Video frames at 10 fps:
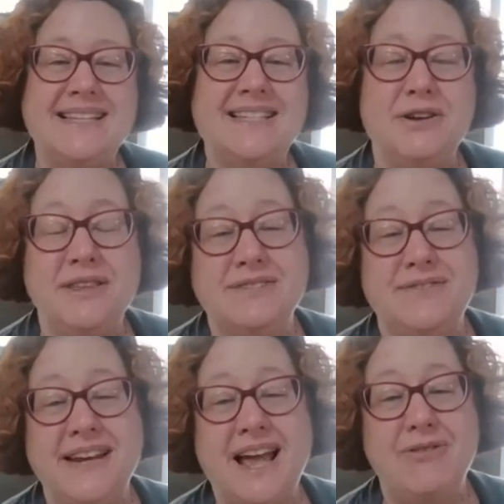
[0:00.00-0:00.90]
So this
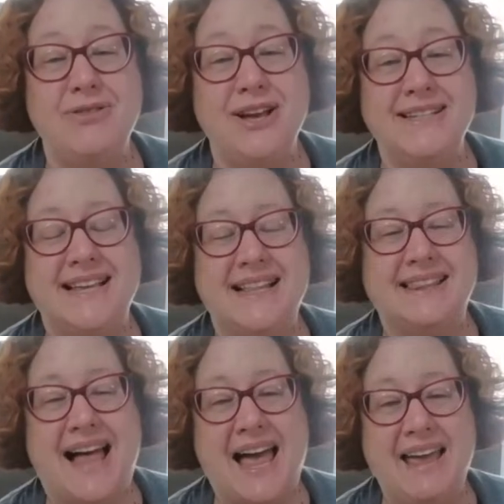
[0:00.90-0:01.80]
video looks
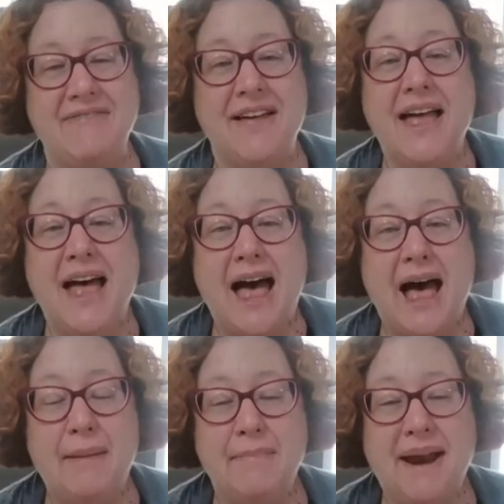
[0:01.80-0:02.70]
live,
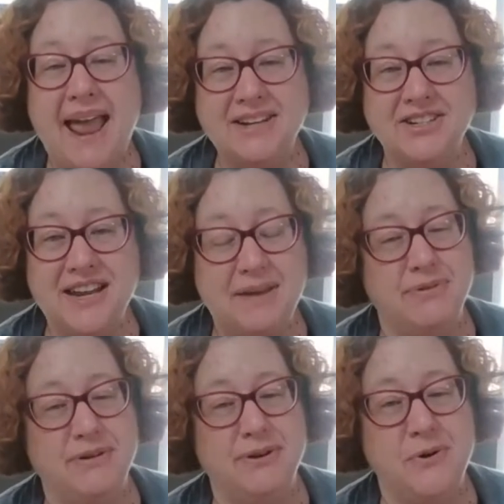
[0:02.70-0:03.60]
but I actually
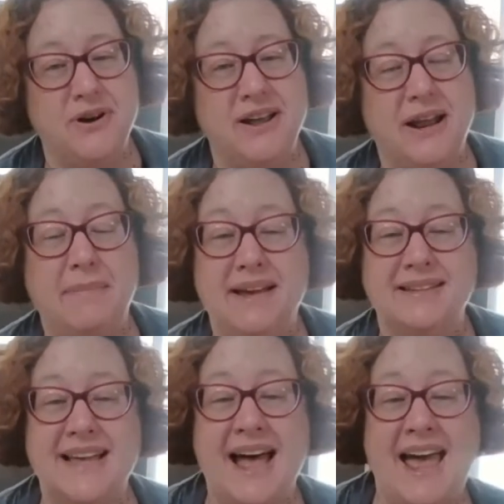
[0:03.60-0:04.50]
pre-recorded it
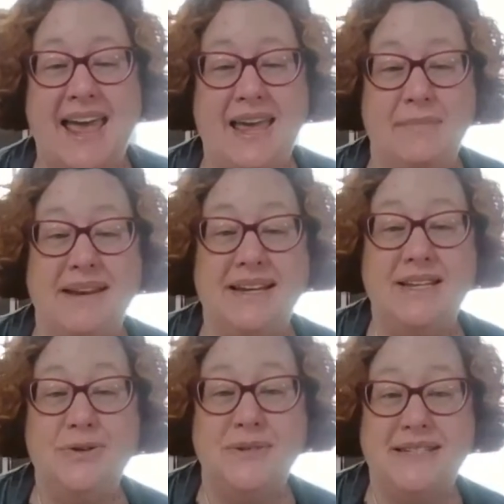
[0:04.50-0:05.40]
because I am in
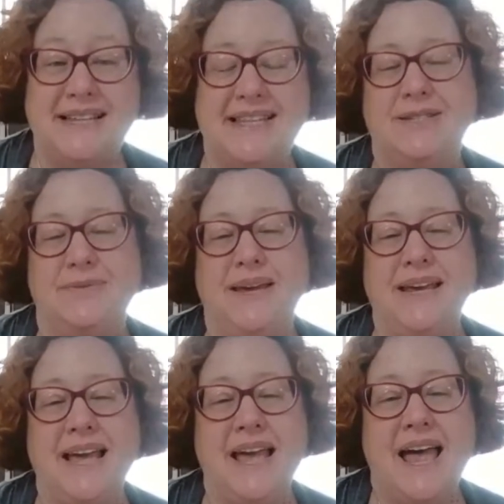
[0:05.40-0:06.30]
Houston this
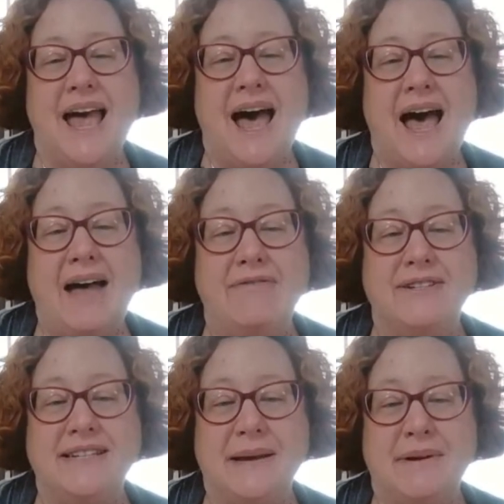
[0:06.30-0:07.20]
week for
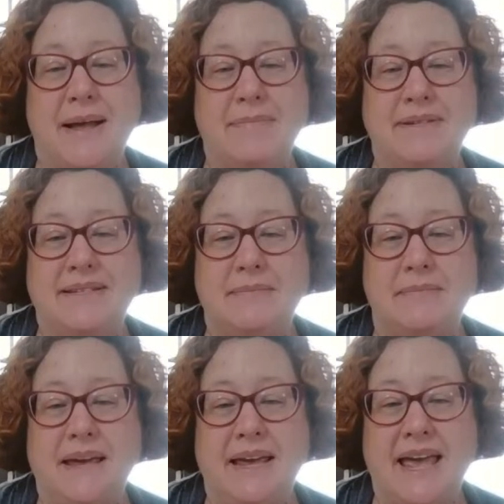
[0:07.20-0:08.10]
Stampin' Up's
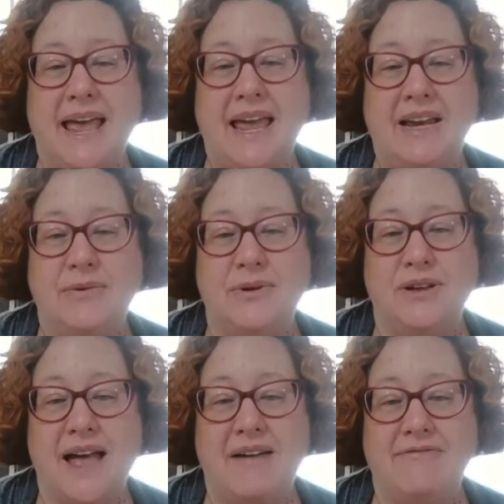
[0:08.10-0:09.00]
big annual
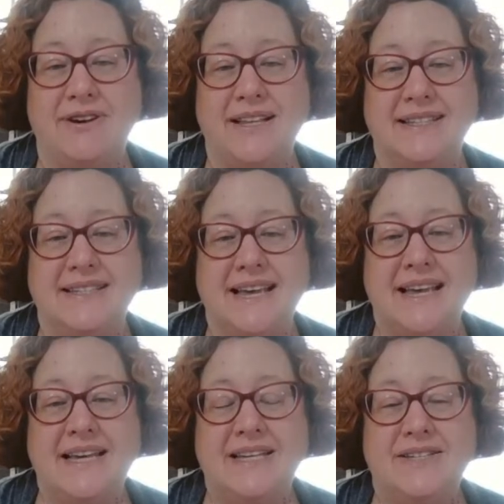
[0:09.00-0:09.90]
conference.
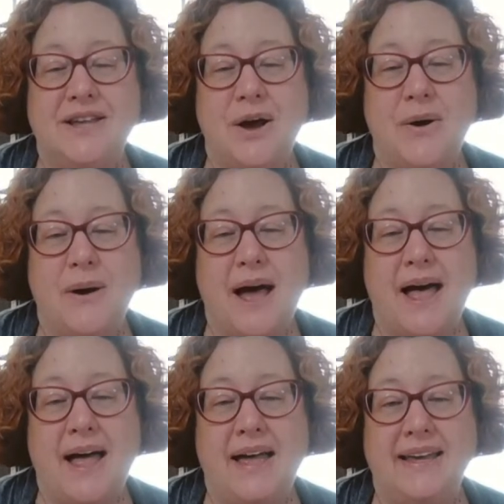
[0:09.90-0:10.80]
So
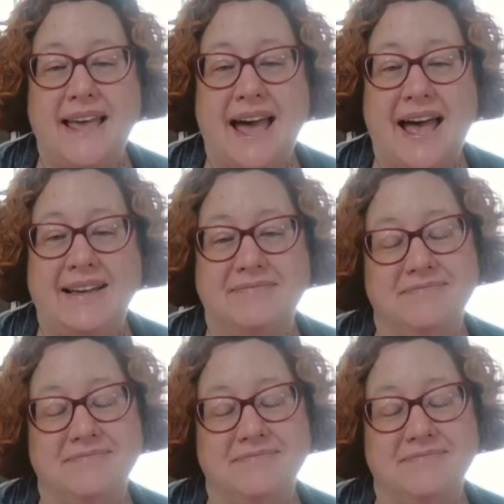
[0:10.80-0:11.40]
yeah.